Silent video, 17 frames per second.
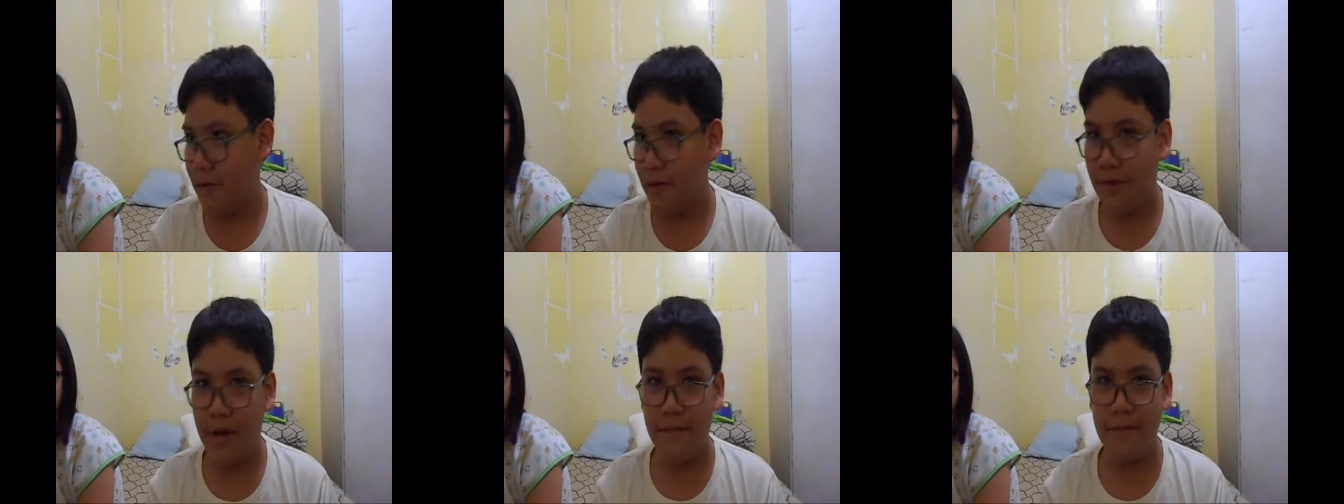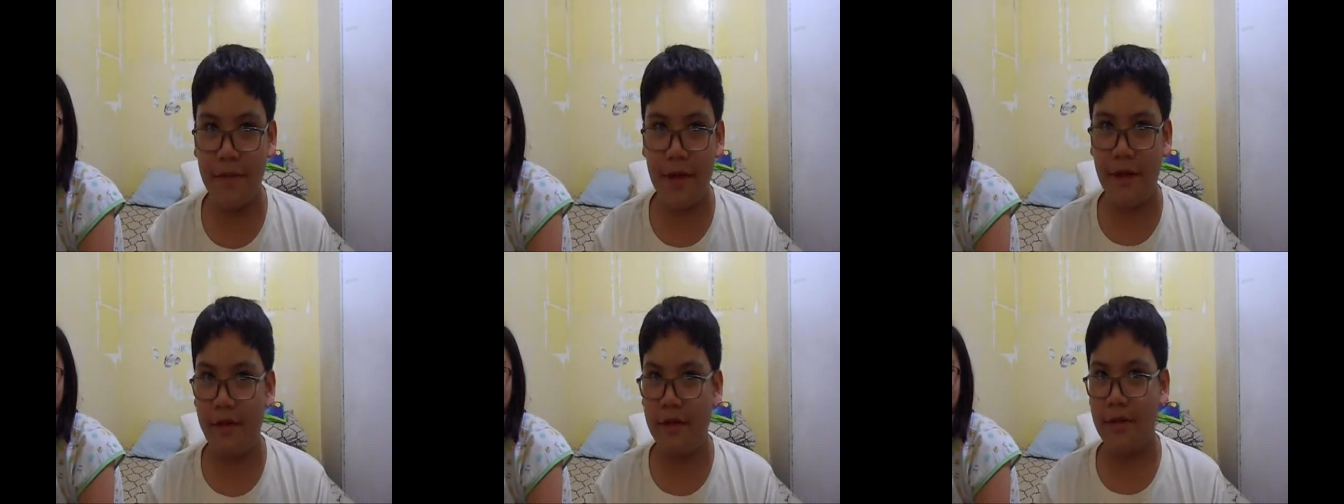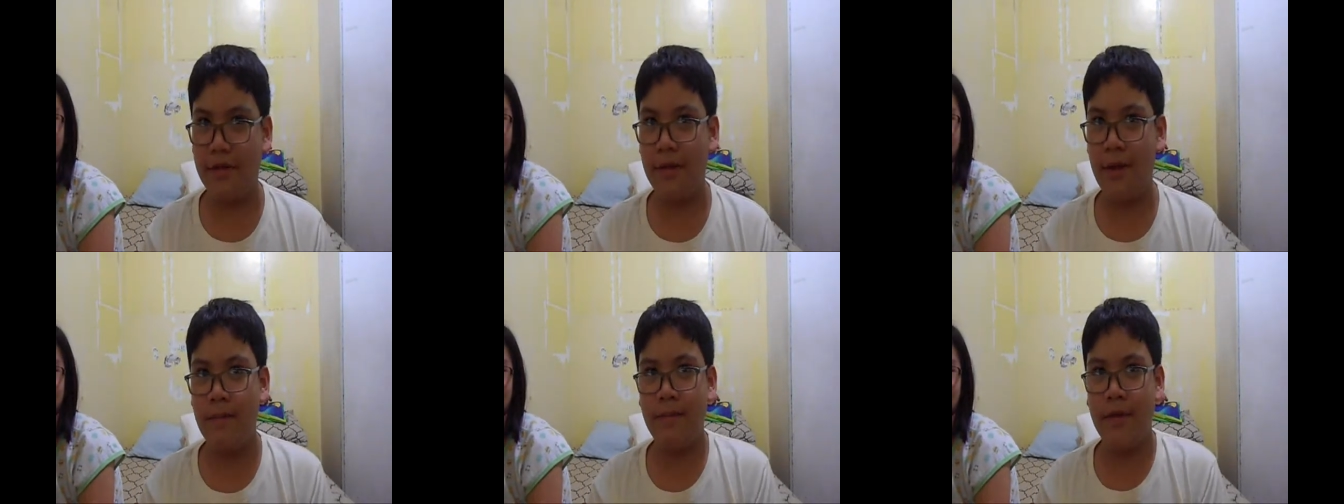something
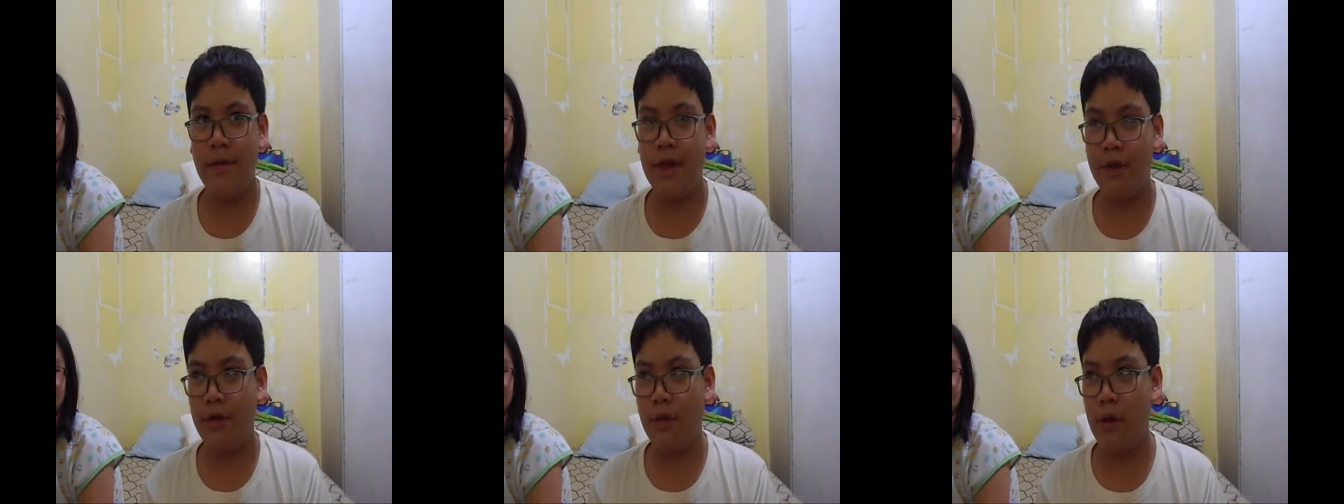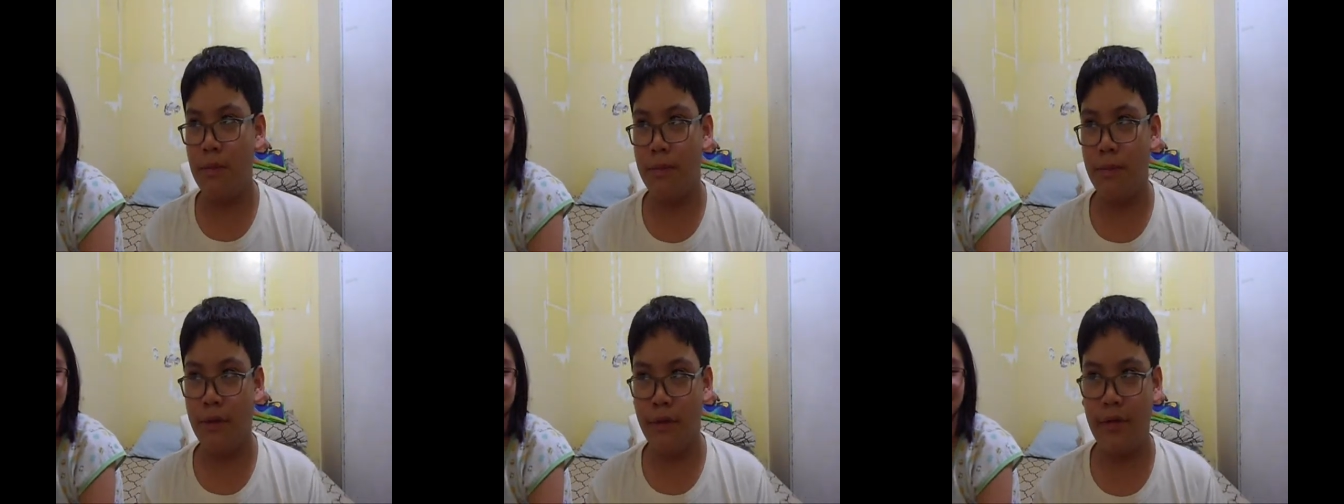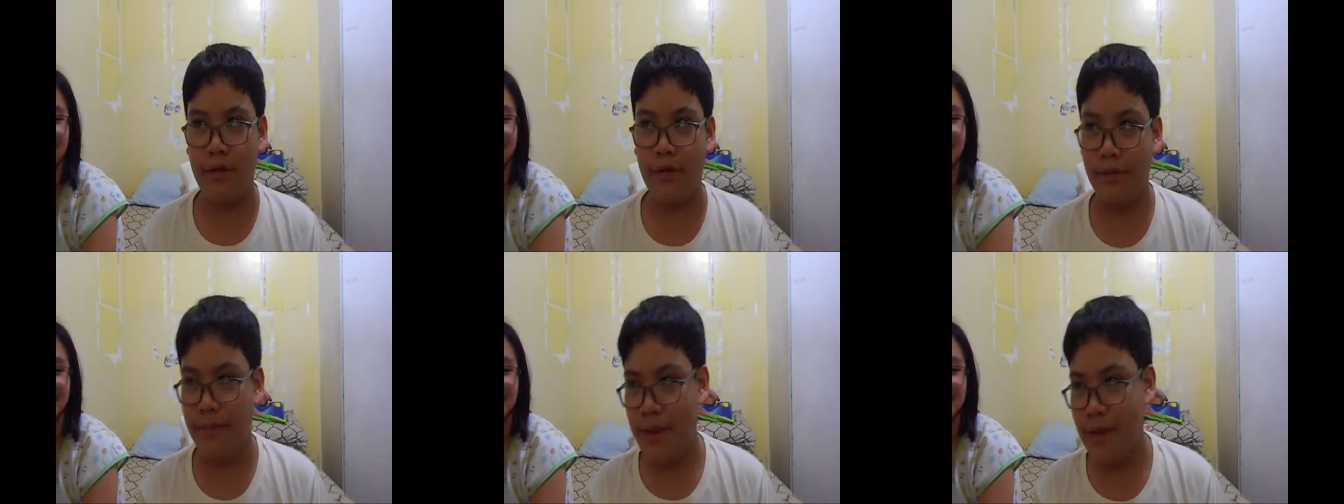something that you can put
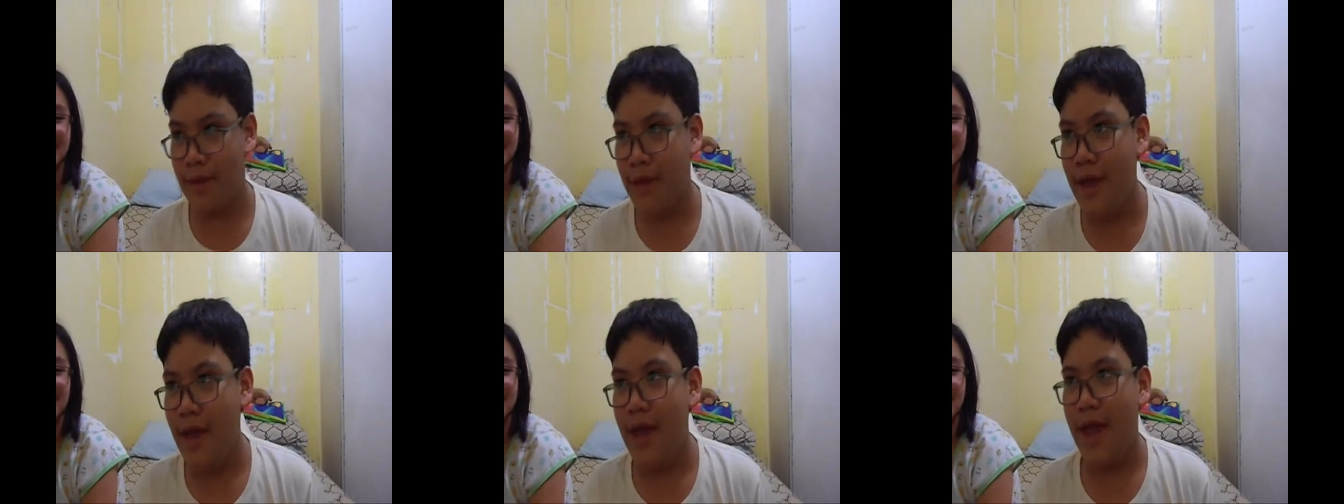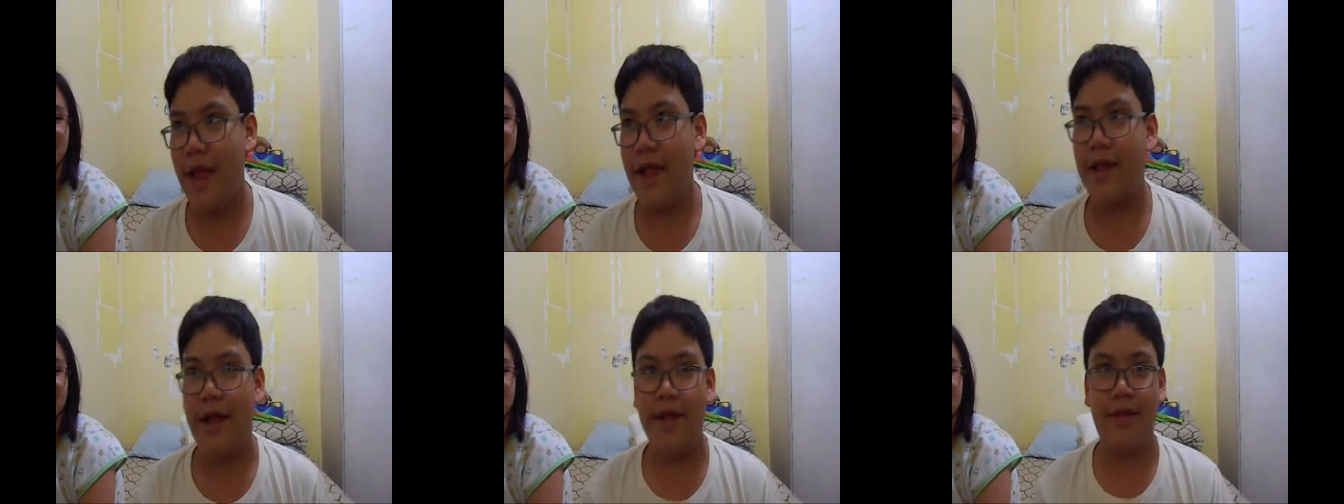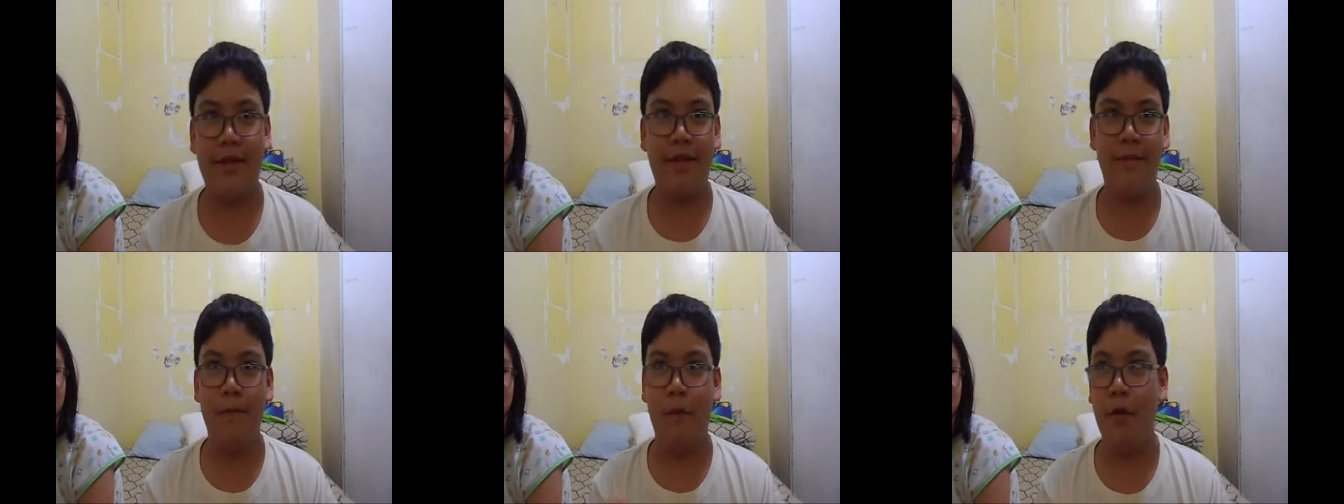soup in and it
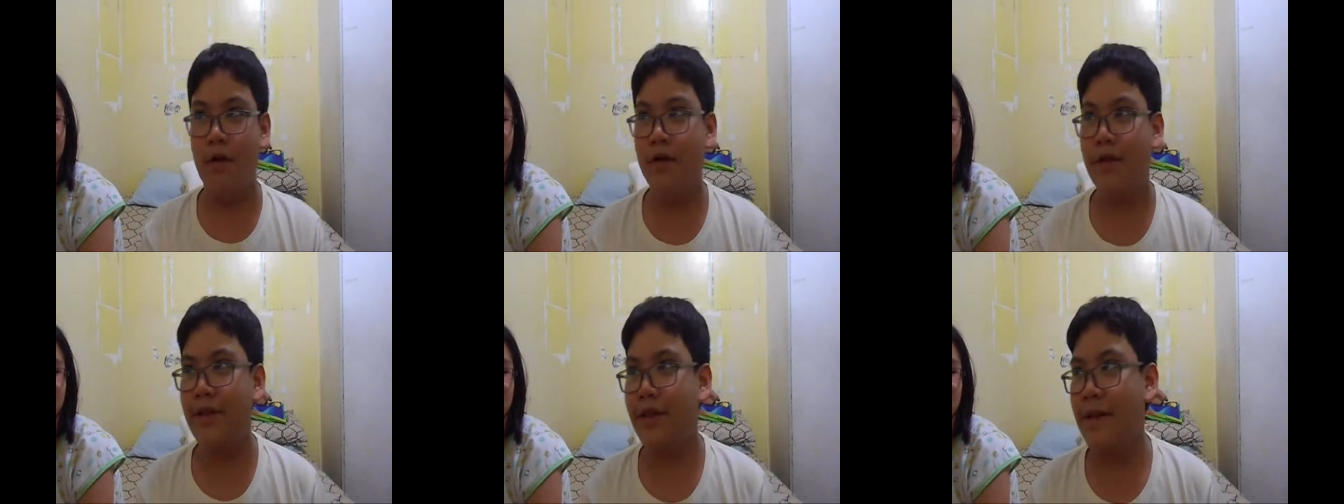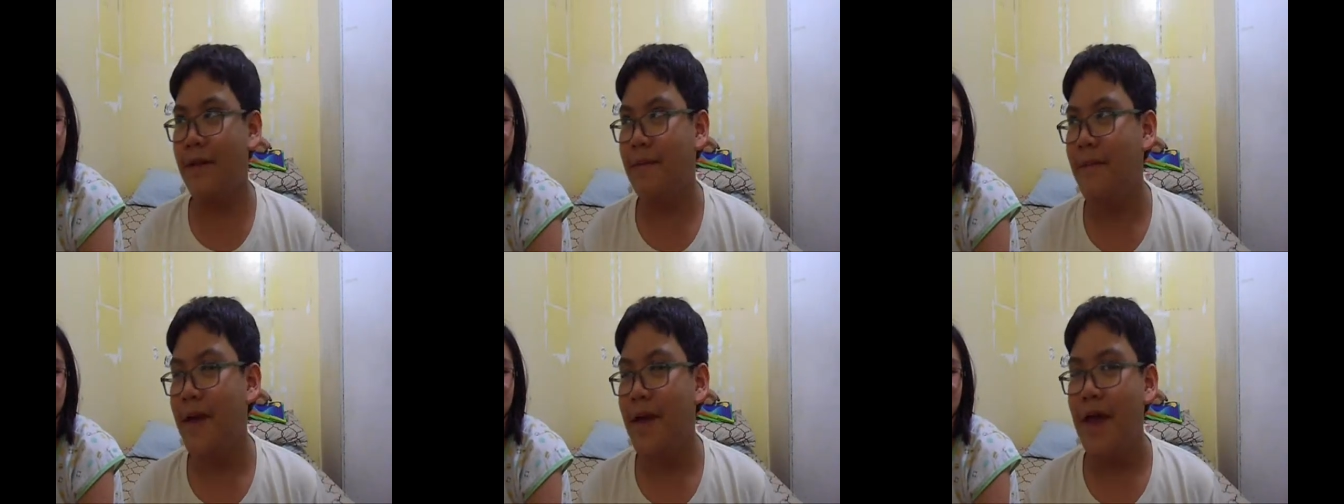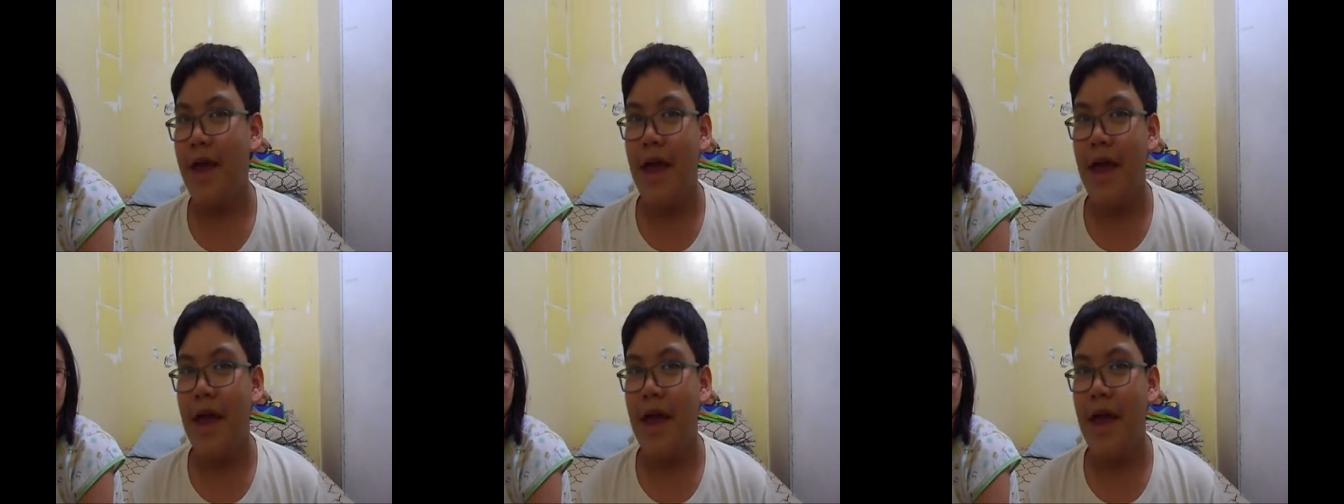has smokes them